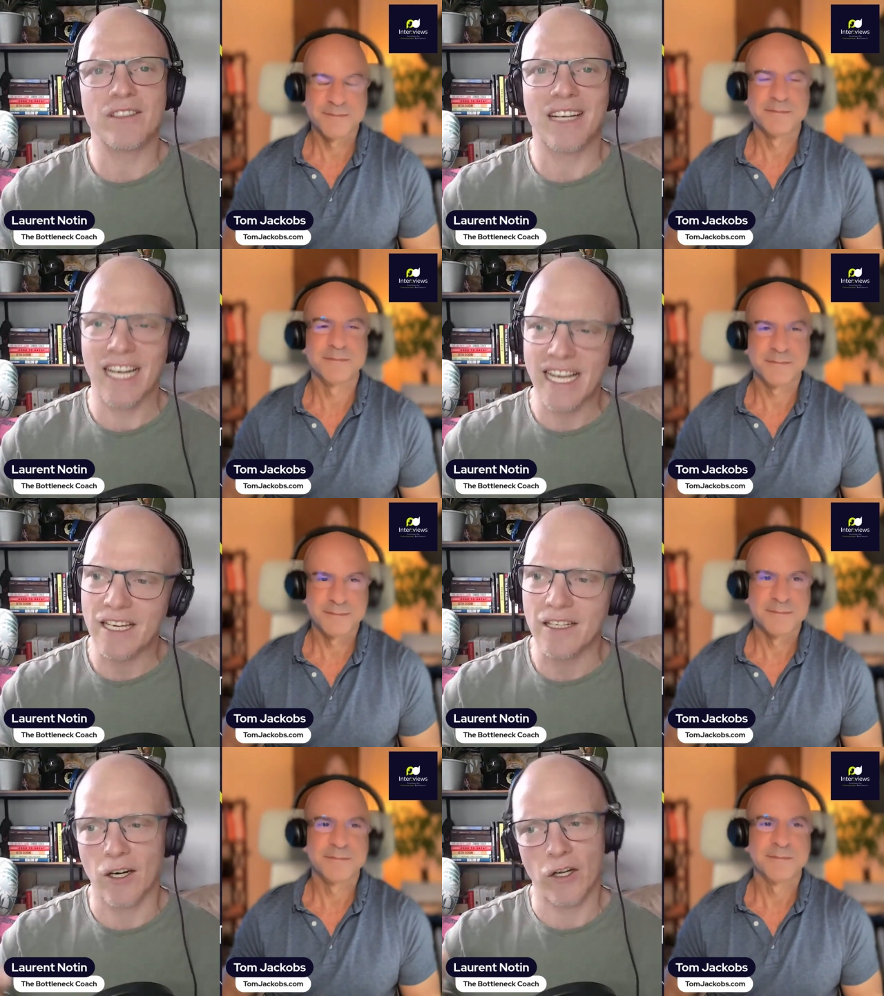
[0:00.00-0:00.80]

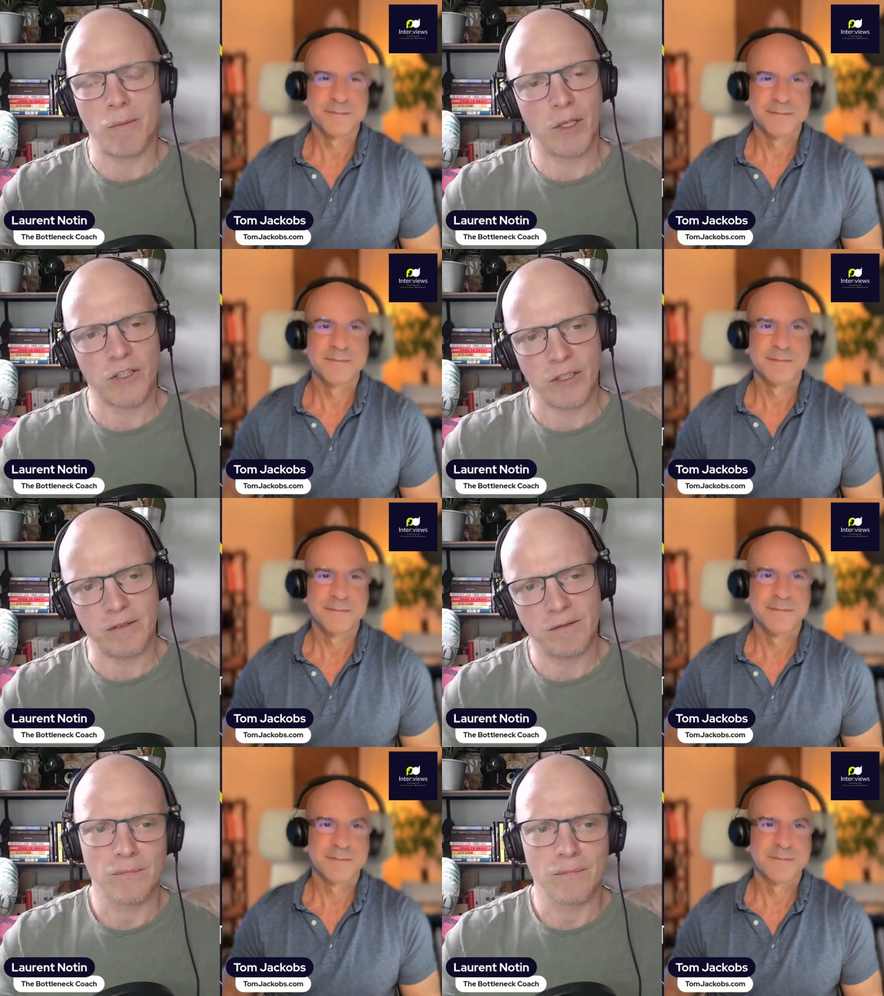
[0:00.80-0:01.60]
Speaker 1: click on a button
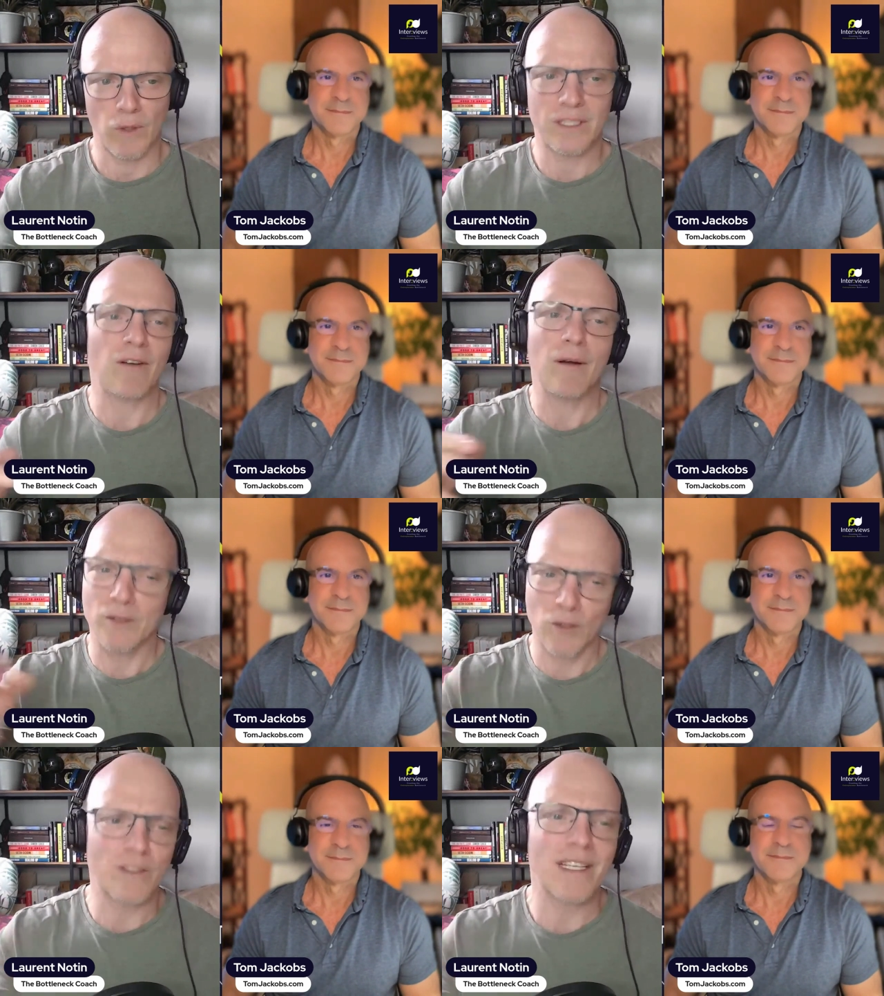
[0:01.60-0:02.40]
or several,
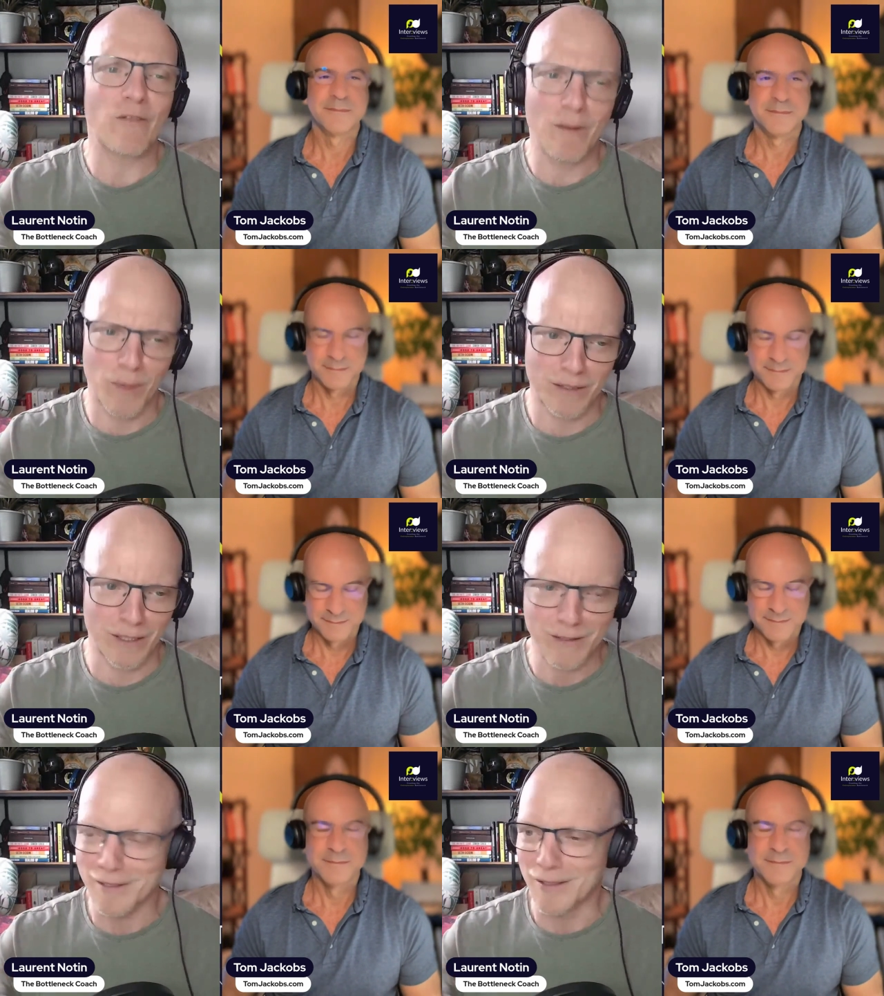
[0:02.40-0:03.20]
so several
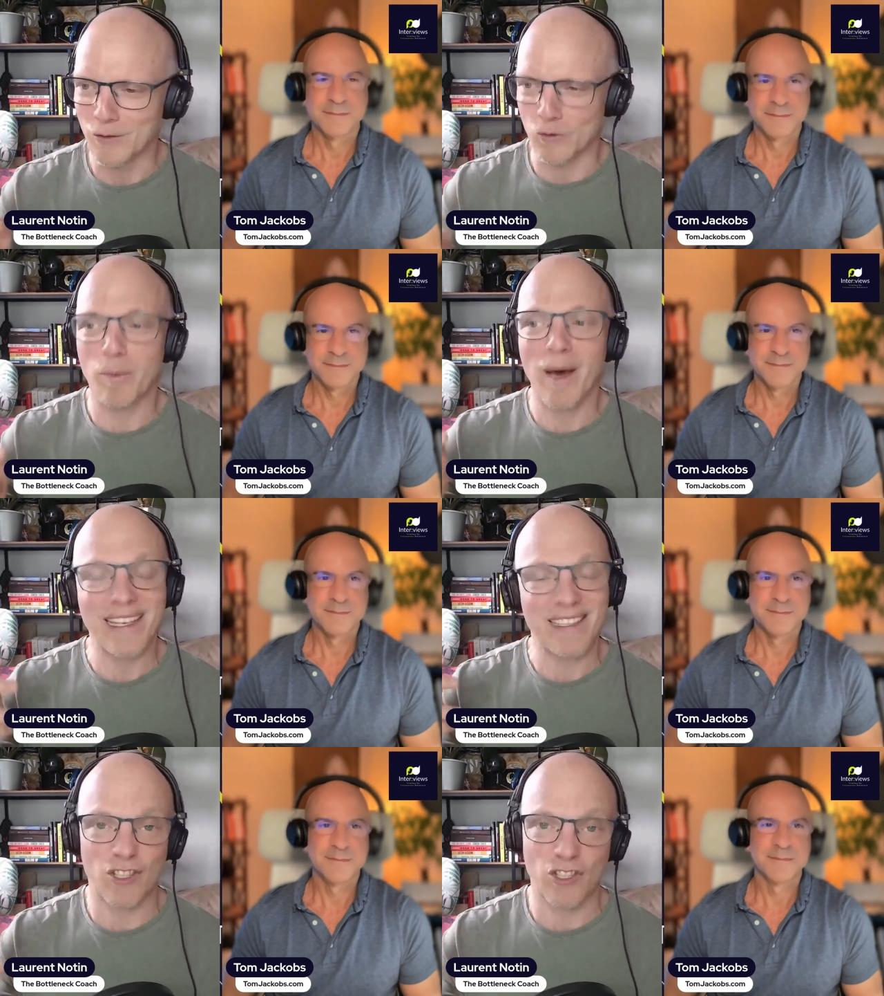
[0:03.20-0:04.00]
buttons to buy
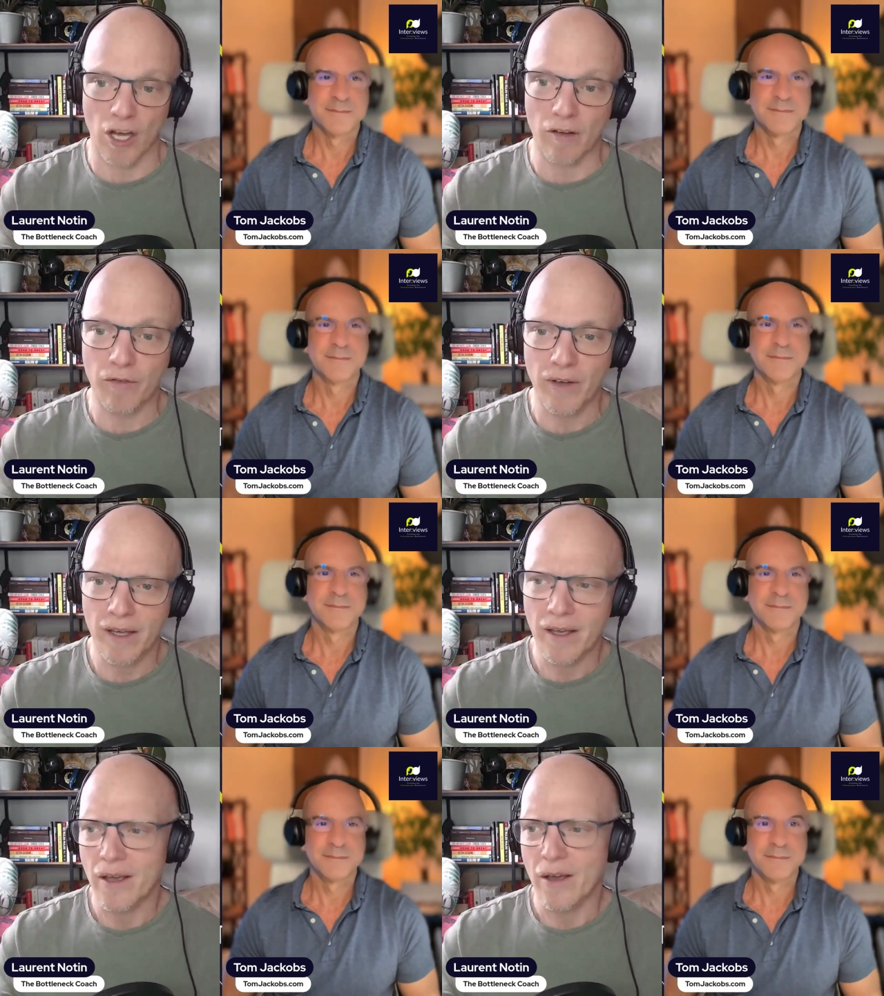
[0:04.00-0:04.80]
stuff
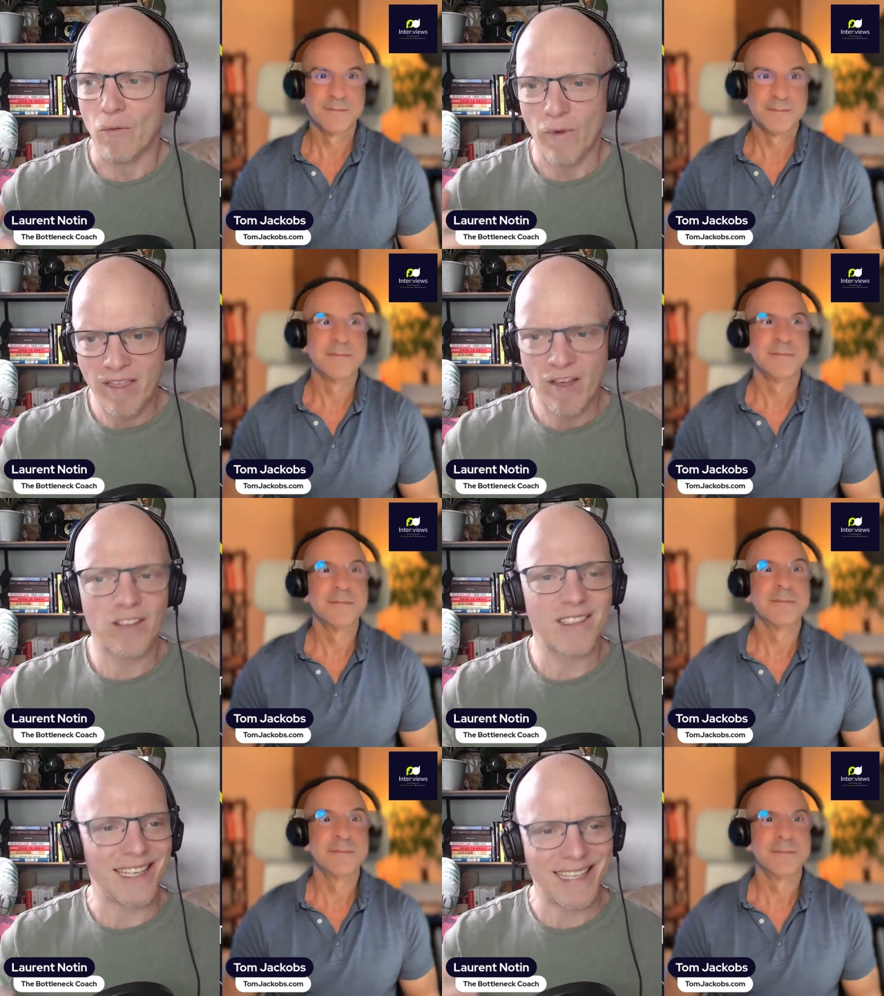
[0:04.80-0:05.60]

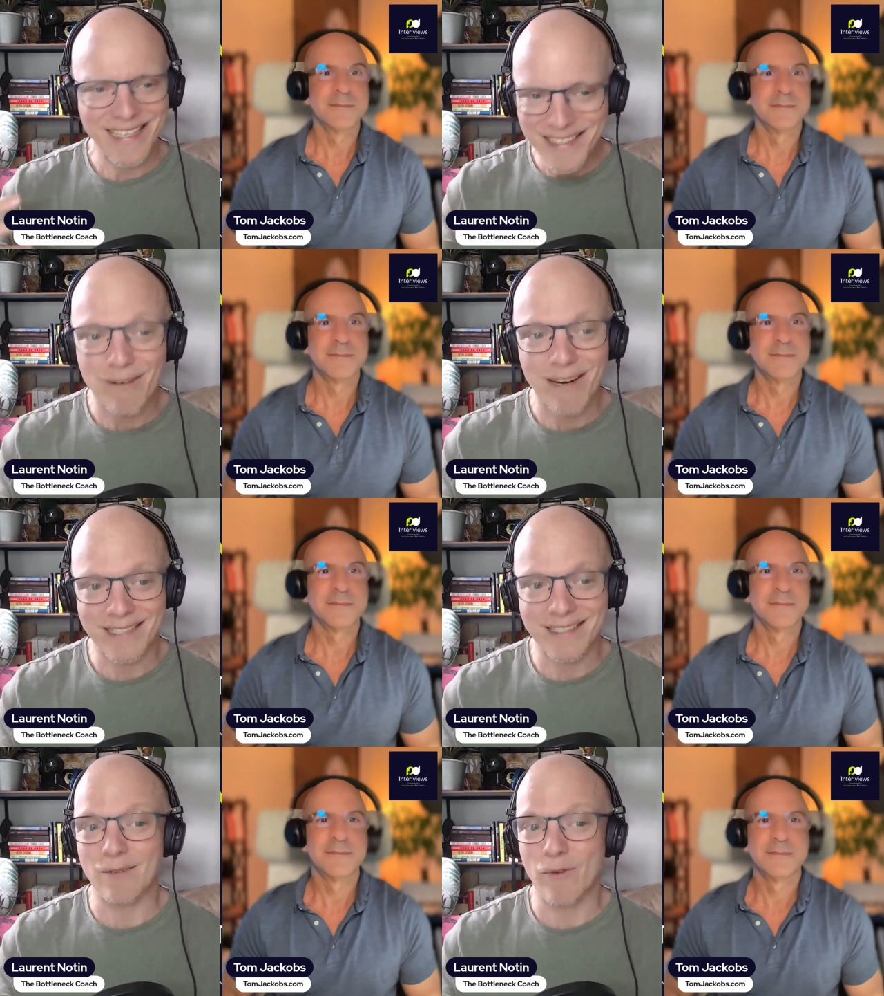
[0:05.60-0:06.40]
without
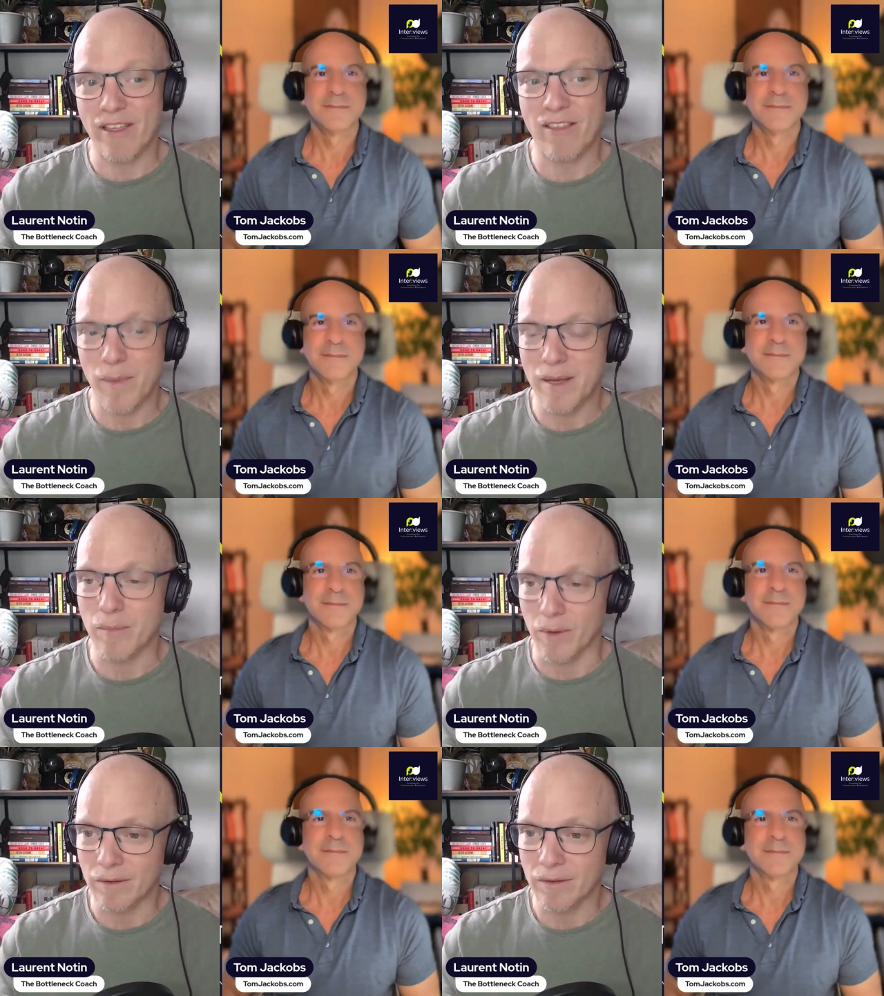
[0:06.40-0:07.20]
interacting with
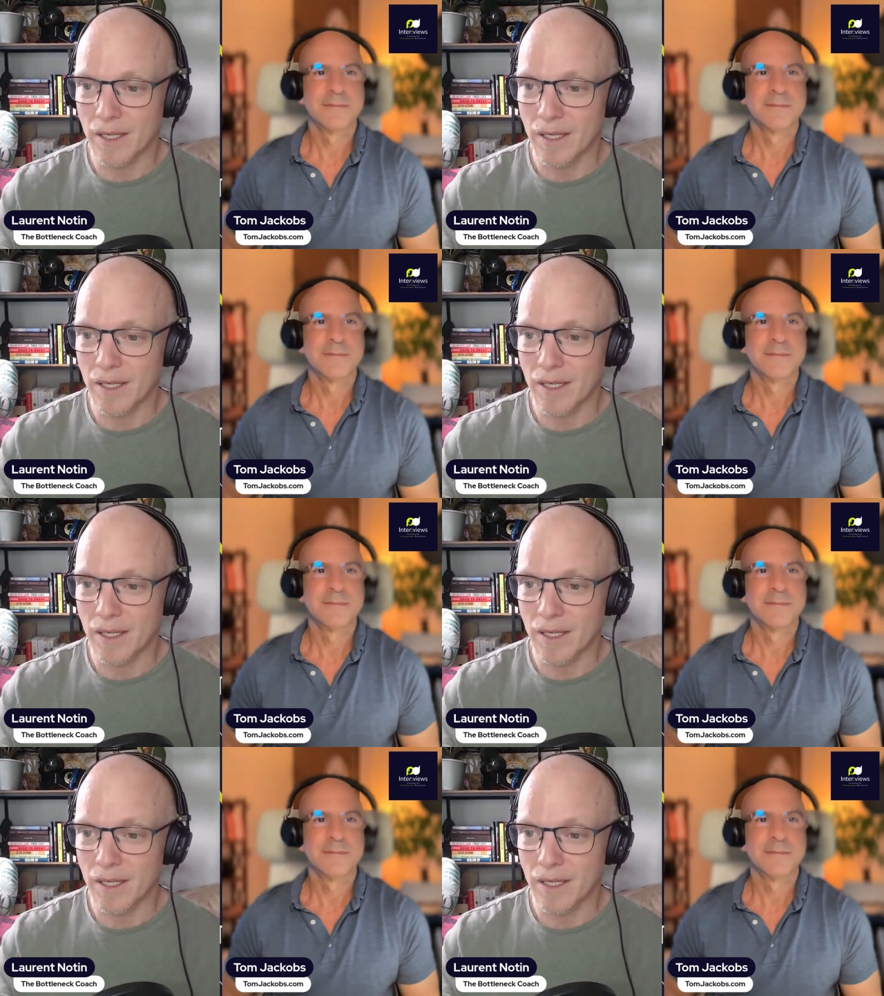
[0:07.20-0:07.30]
people.